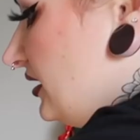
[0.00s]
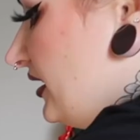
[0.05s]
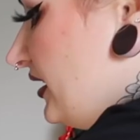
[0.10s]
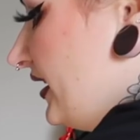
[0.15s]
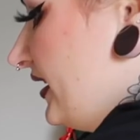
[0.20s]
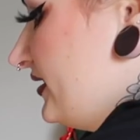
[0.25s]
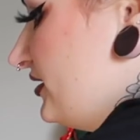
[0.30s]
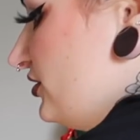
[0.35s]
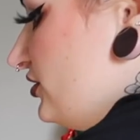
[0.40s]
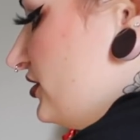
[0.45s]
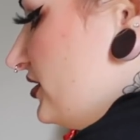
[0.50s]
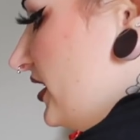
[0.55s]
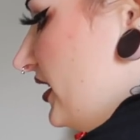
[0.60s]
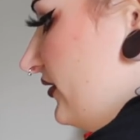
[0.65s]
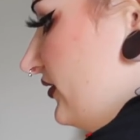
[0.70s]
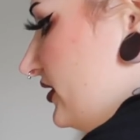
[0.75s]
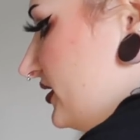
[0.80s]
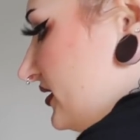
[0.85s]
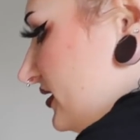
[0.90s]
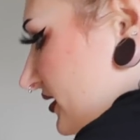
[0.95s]
I like to just
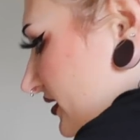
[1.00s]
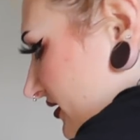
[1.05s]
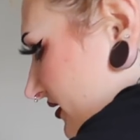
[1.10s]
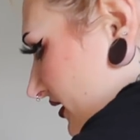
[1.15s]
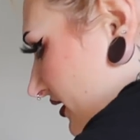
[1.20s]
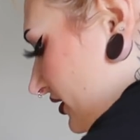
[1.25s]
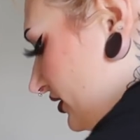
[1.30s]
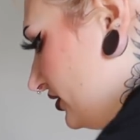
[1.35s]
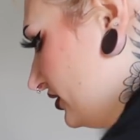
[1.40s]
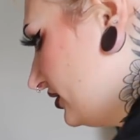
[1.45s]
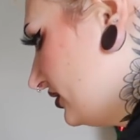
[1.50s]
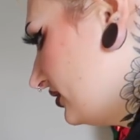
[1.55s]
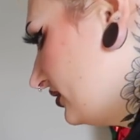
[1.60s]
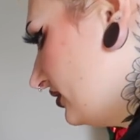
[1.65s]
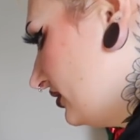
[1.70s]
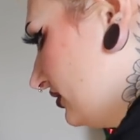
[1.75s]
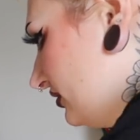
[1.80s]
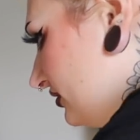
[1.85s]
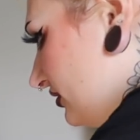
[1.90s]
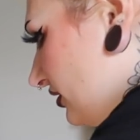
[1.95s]
have this in the center.
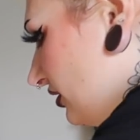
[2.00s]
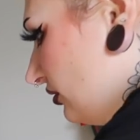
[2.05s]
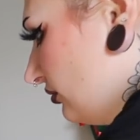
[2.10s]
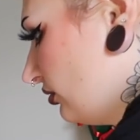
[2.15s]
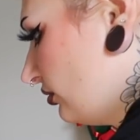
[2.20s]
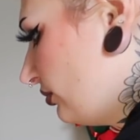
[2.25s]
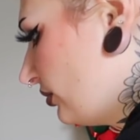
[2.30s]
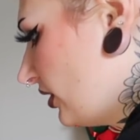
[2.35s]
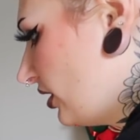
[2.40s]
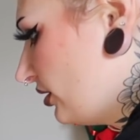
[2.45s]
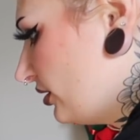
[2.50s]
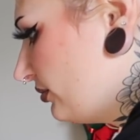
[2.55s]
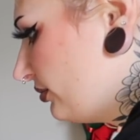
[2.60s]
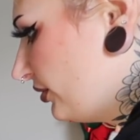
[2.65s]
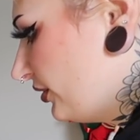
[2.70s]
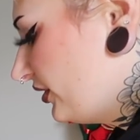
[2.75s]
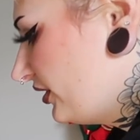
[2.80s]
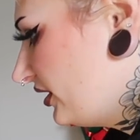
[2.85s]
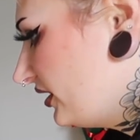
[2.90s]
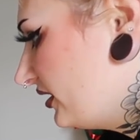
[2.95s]
So we'll probably
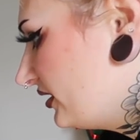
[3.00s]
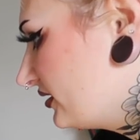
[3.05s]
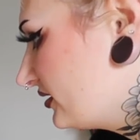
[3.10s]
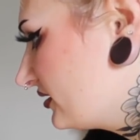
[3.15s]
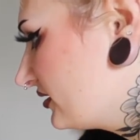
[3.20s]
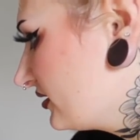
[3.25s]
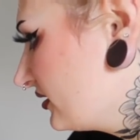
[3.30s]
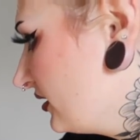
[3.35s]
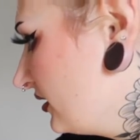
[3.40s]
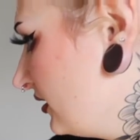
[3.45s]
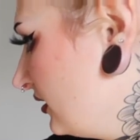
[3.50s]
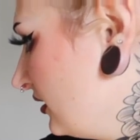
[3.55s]
put this